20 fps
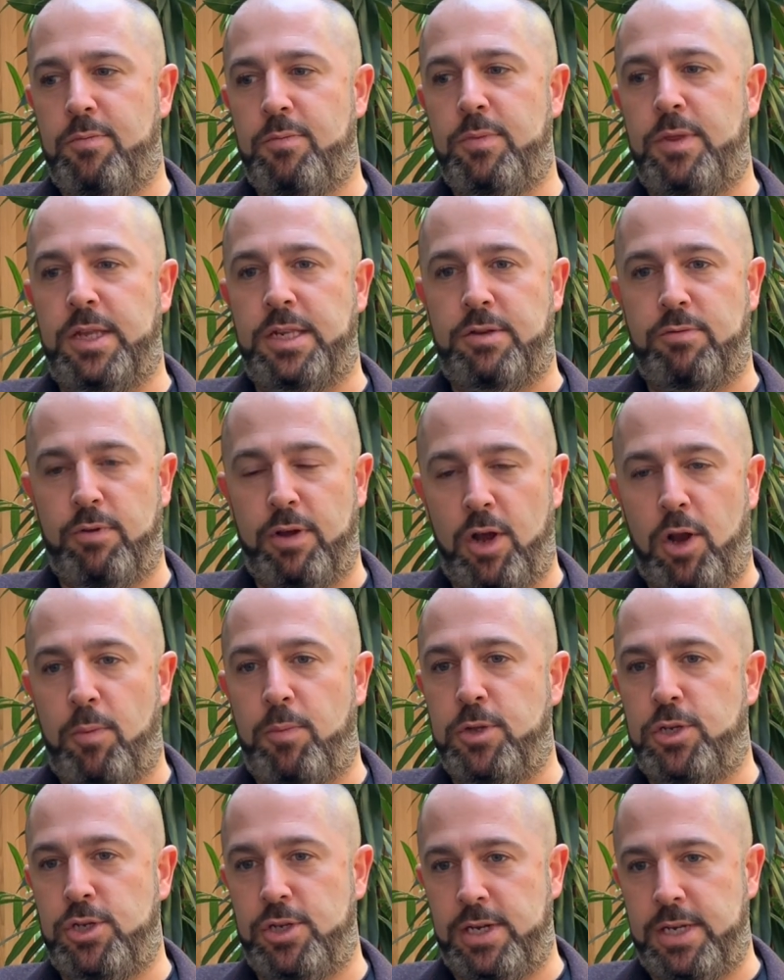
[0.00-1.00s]
there's a real
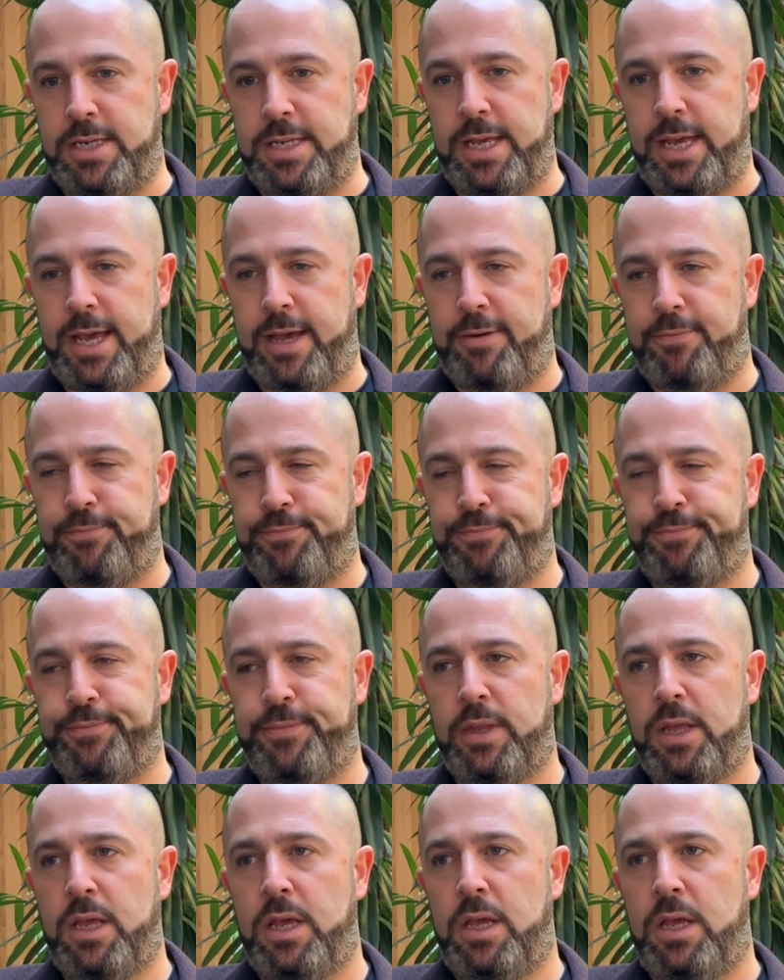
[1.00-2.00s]
opportunity here.
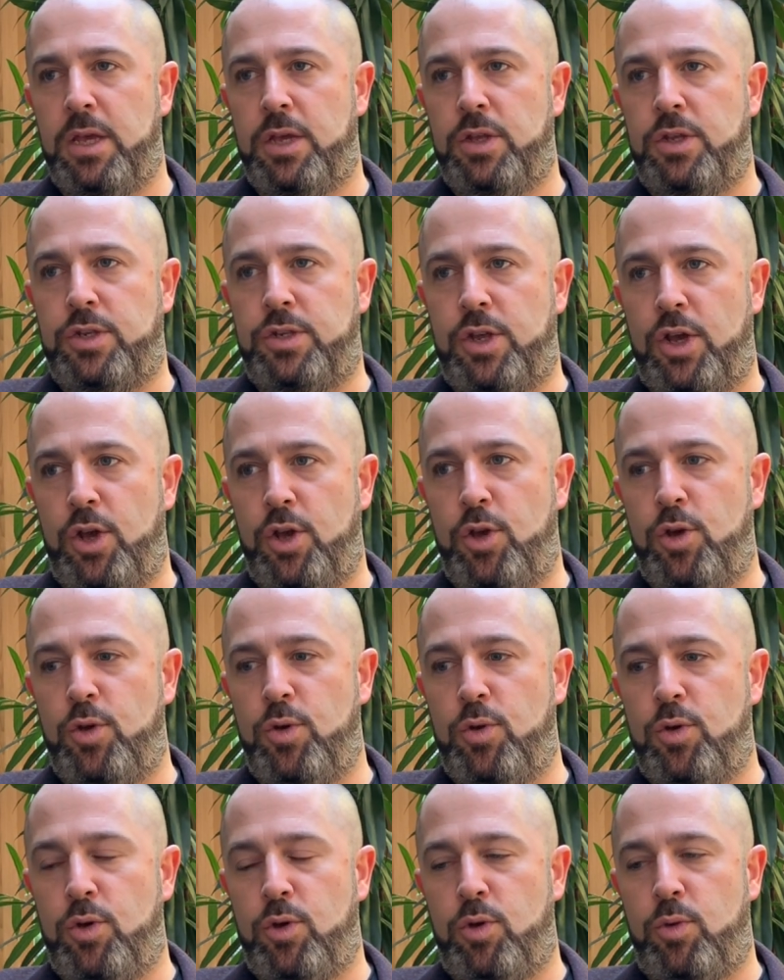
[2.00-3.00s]

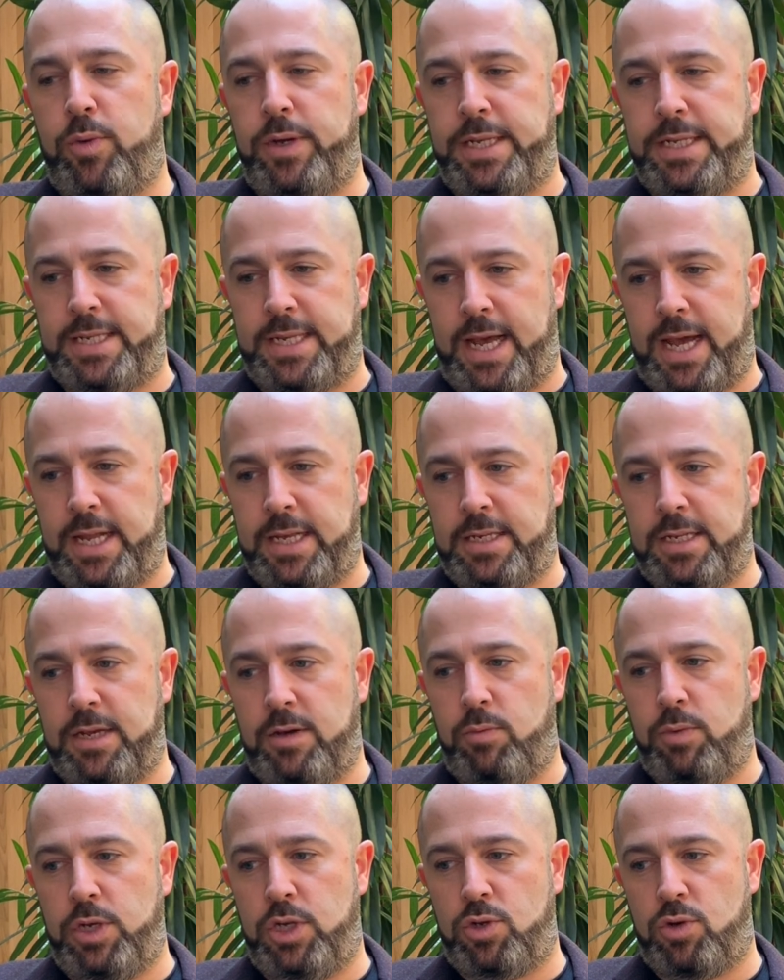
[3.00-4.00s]
So we sat
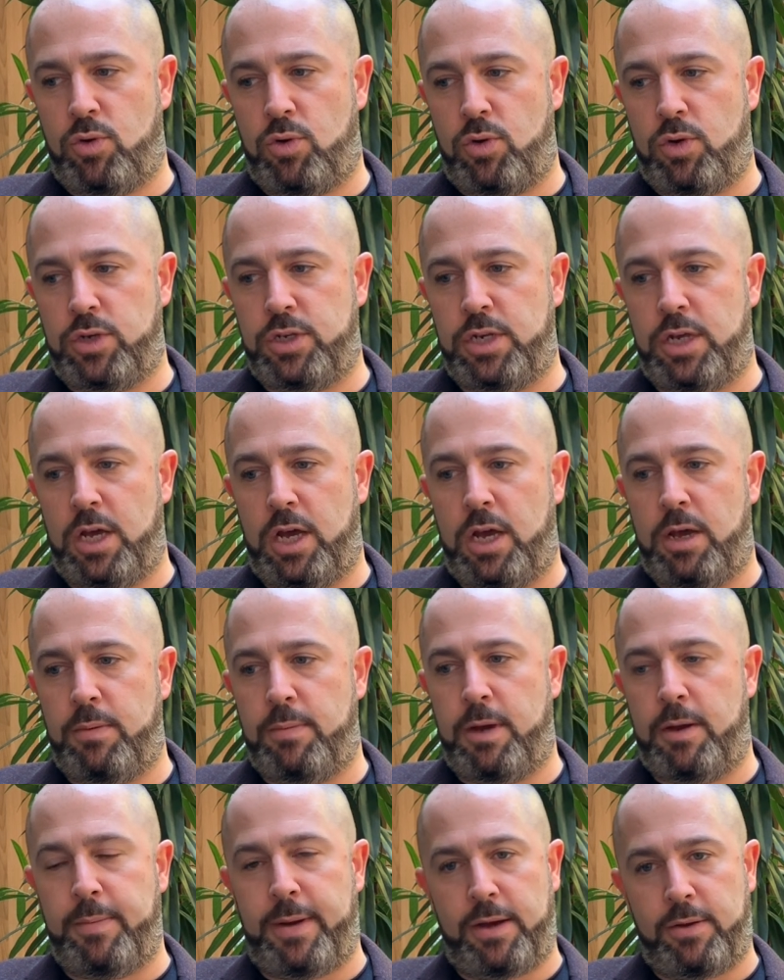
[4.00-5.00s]
and we talked
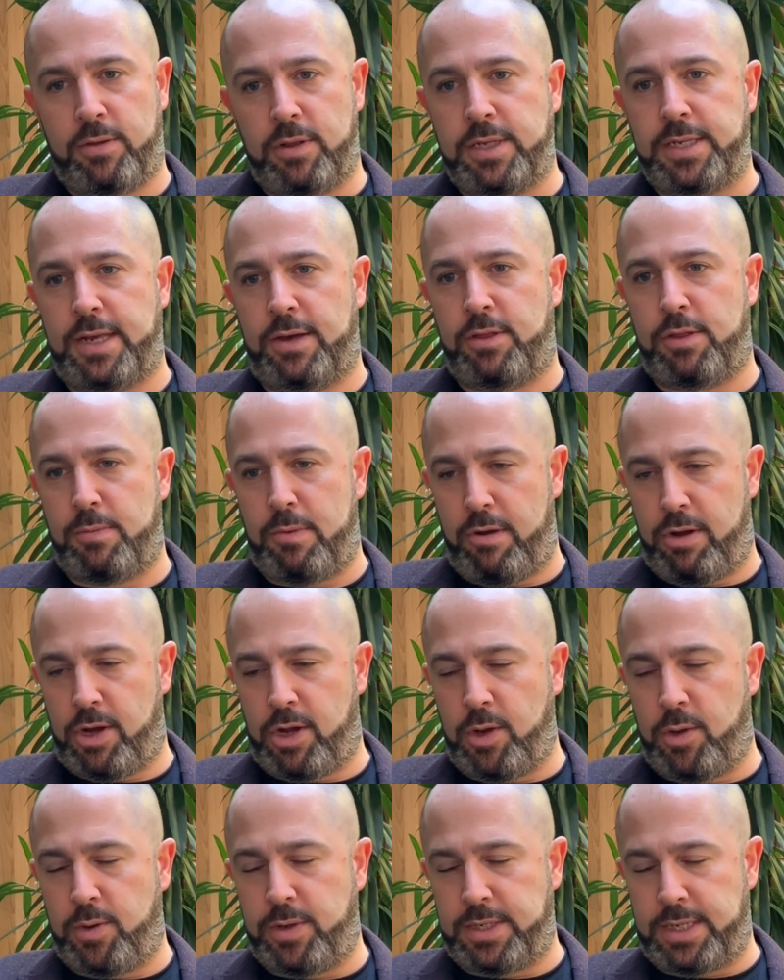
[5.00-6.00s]
about South
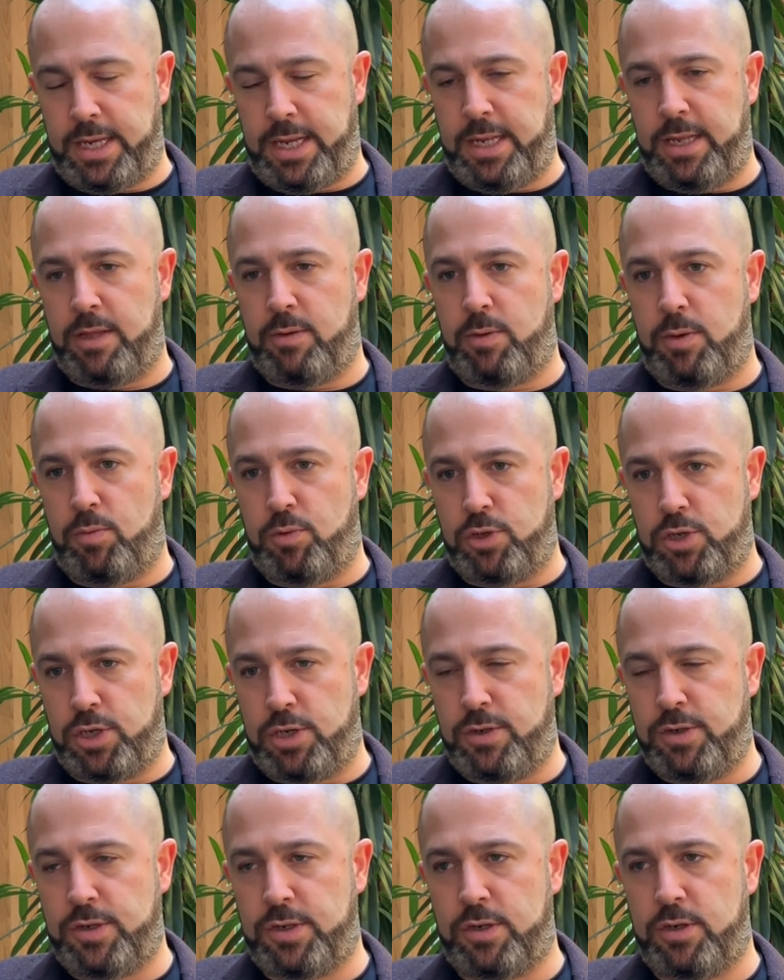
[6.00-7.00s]
American cuisine that we
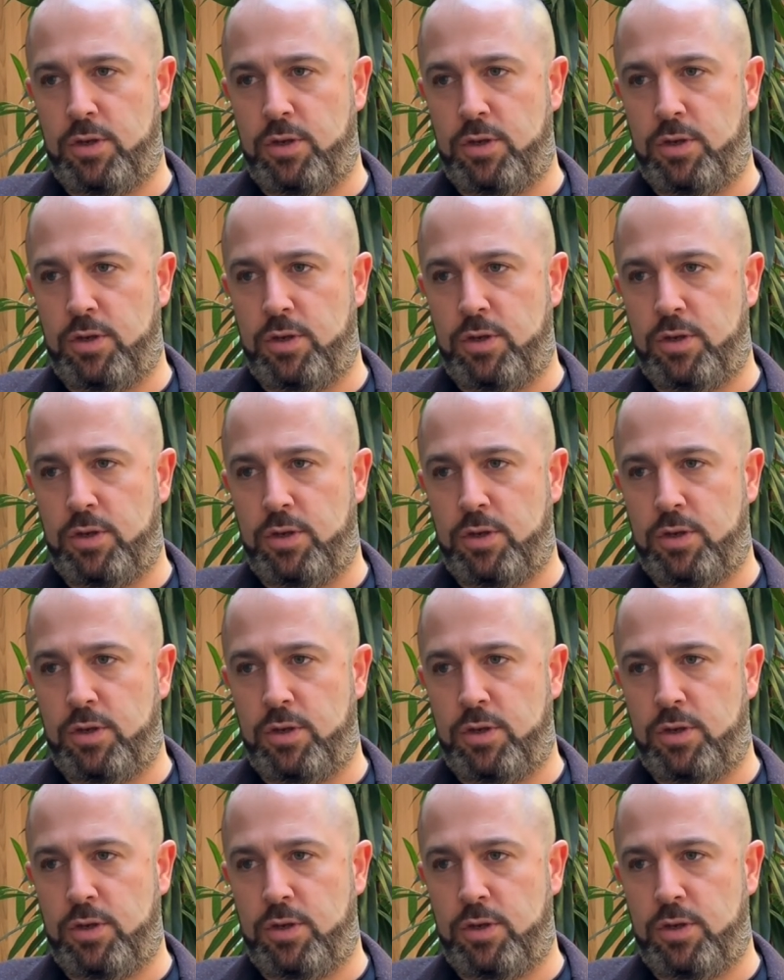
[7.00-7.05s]
produce.